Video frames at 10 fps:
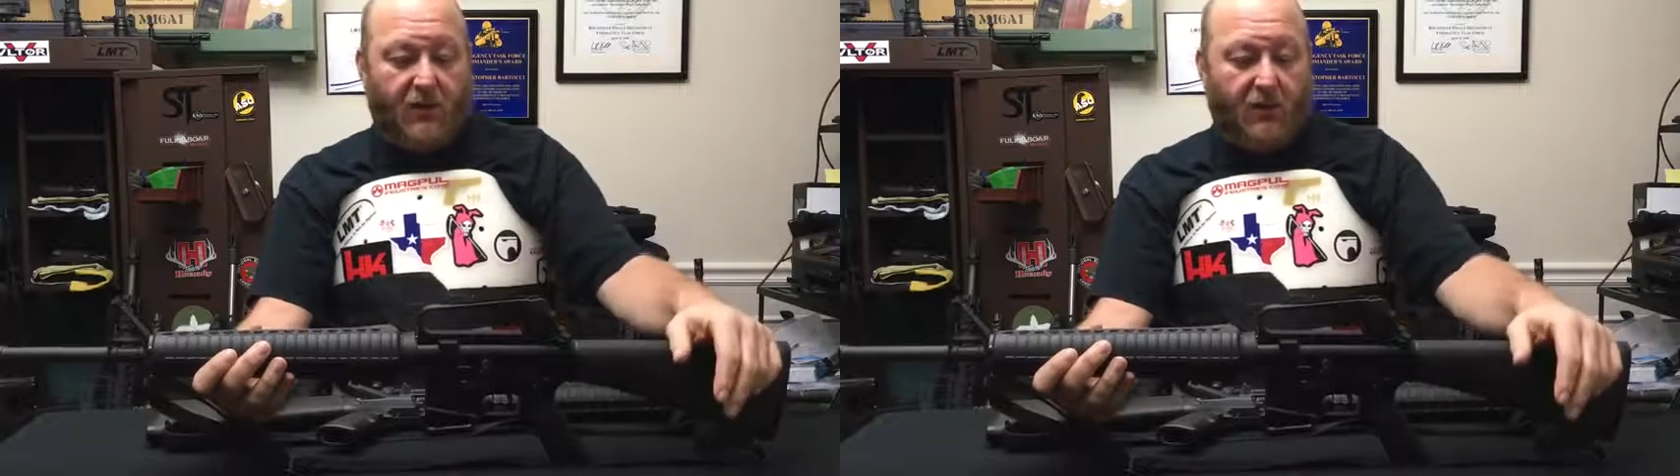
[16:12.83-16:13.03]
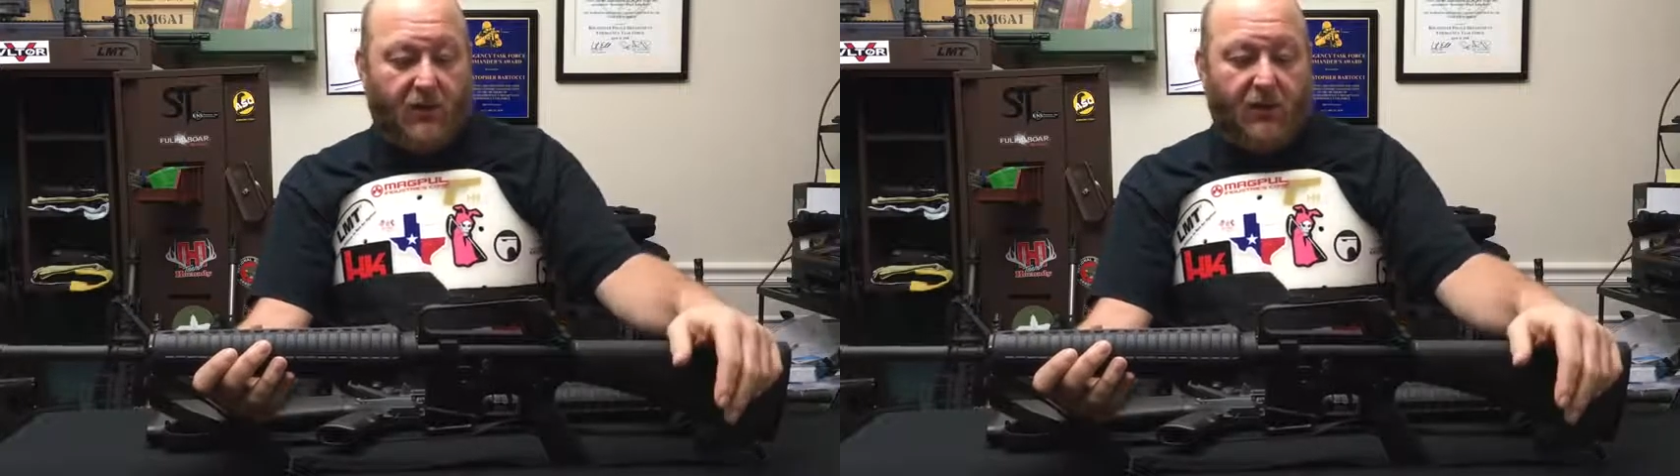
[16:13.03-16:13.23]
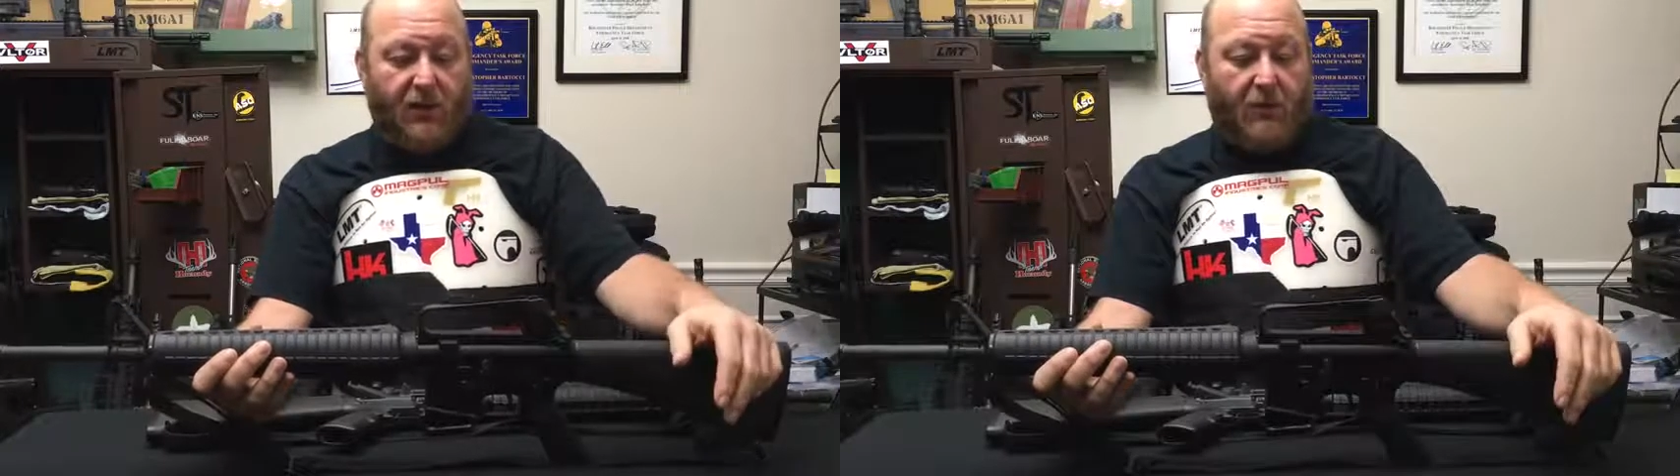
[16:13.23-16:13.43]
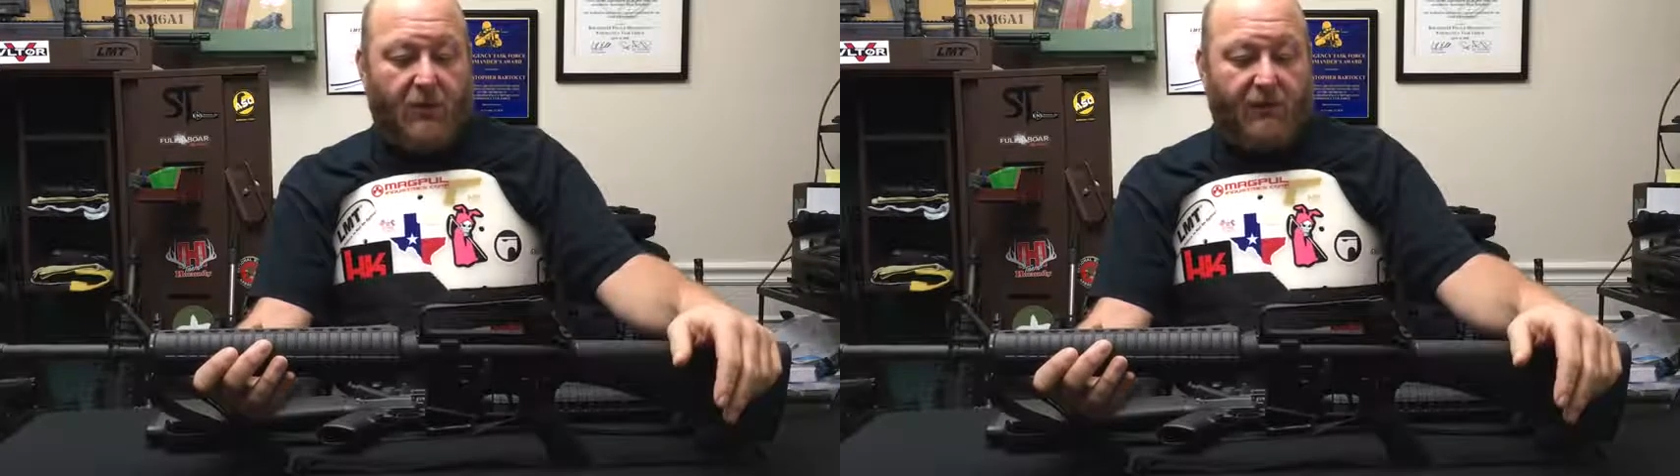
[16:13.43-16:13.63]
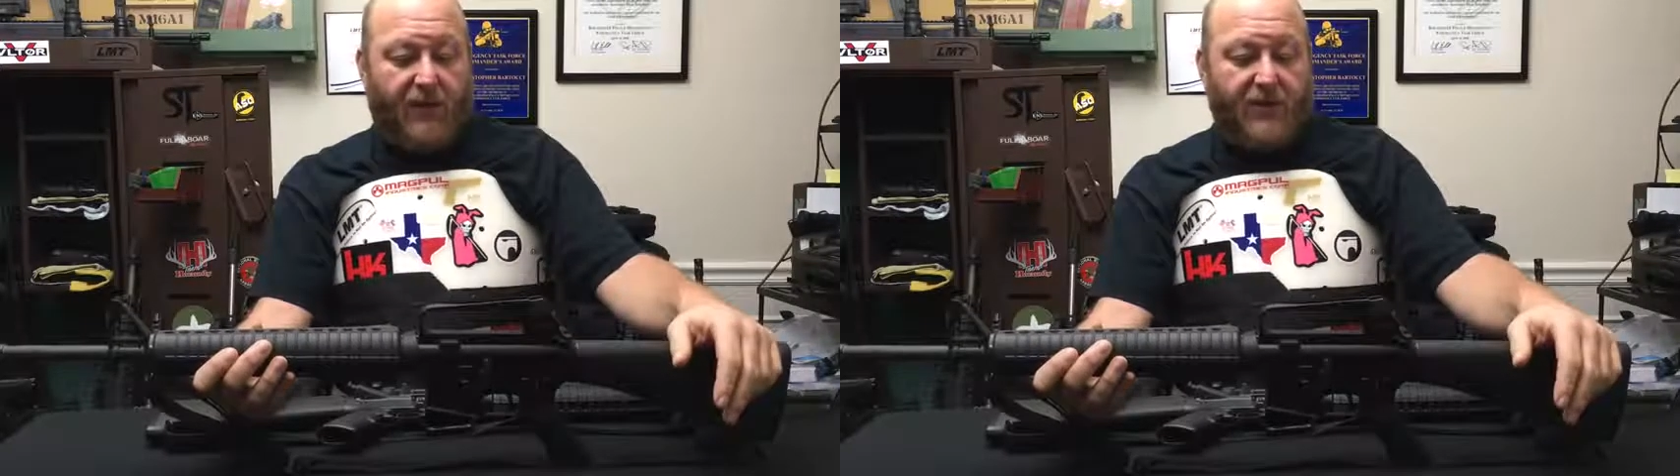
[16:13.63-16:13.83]
You want to go
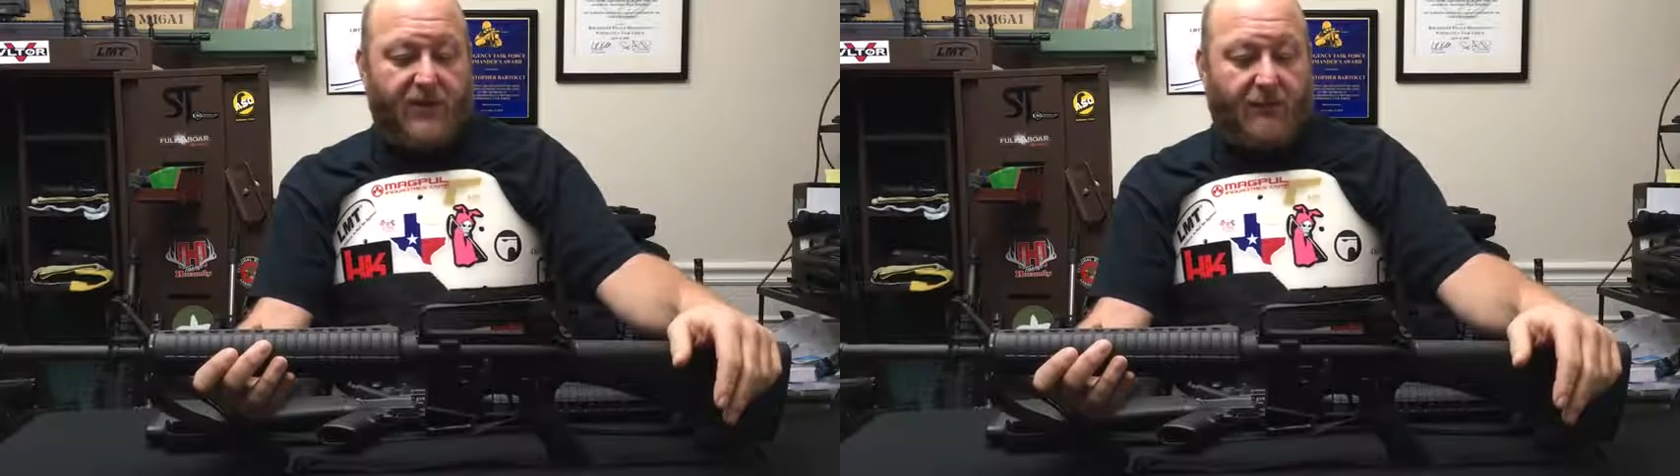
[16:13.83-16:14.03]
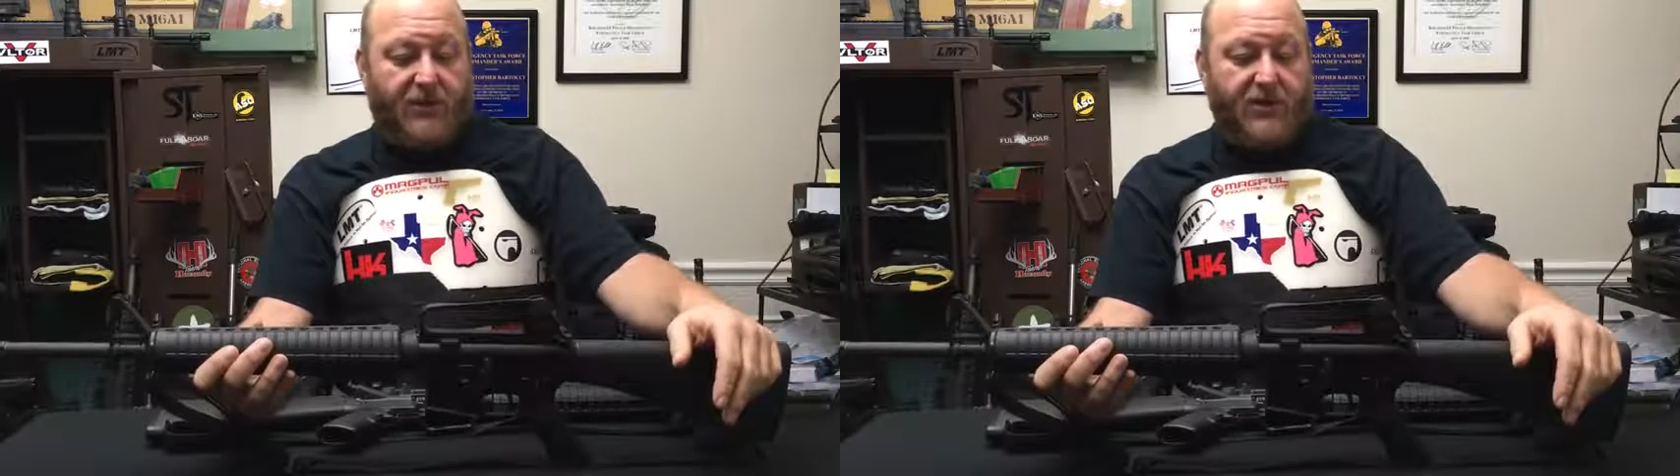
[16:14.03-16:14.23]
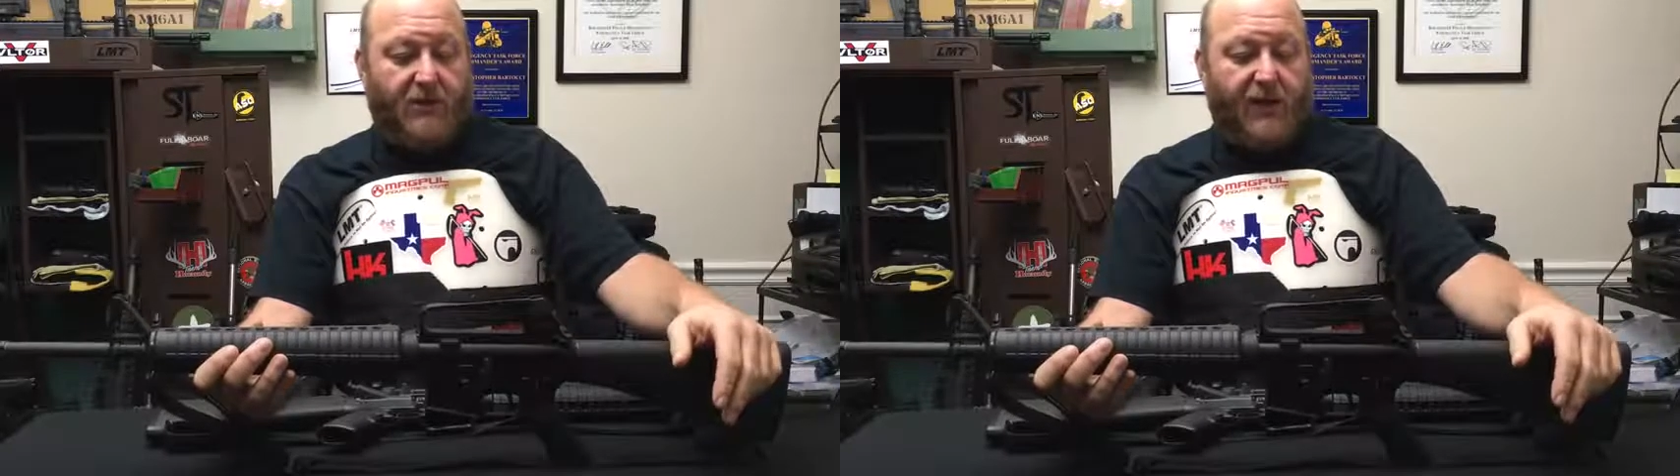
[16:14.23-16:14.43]
with a flat top because you don't